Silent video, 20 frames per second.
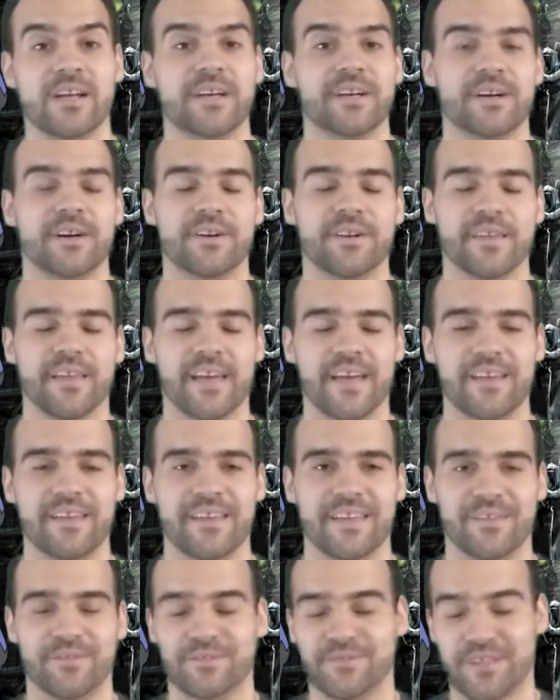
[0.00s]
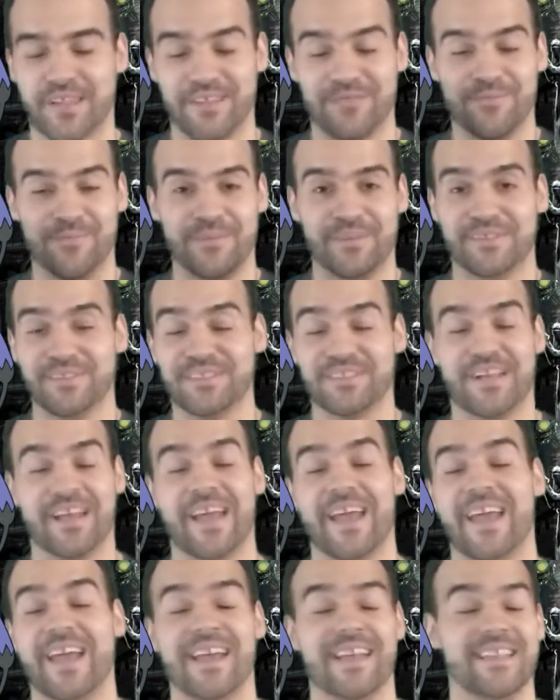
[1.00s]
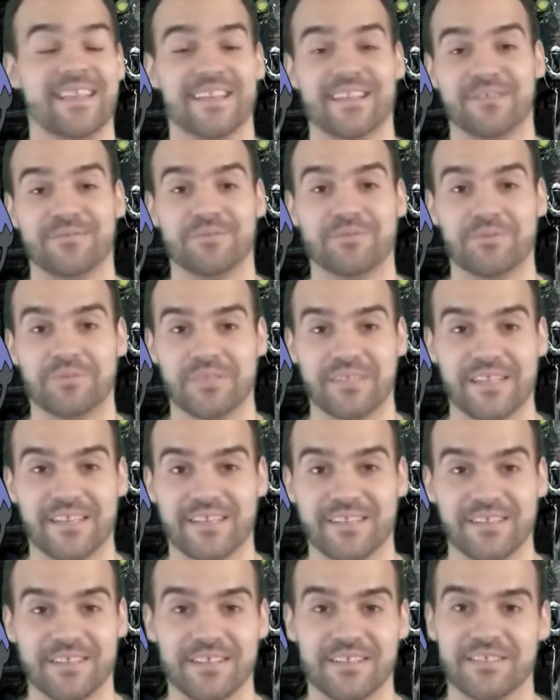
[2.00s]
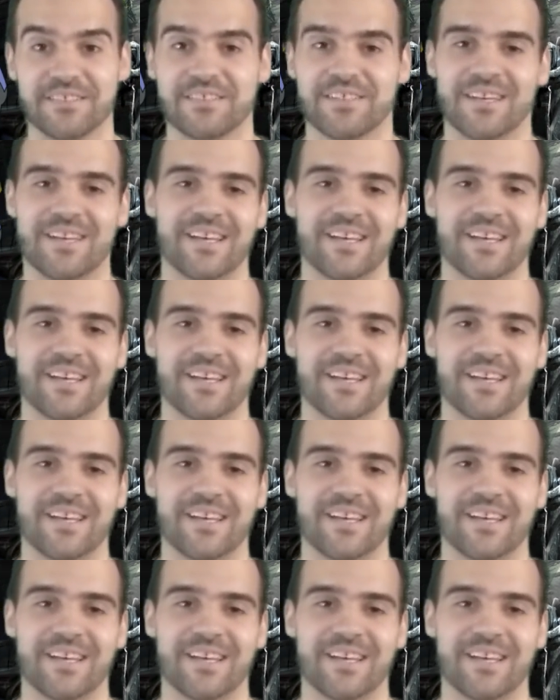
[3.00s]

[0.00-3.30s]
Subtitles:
Okay, it was giving me such a headache. It was ridiculous.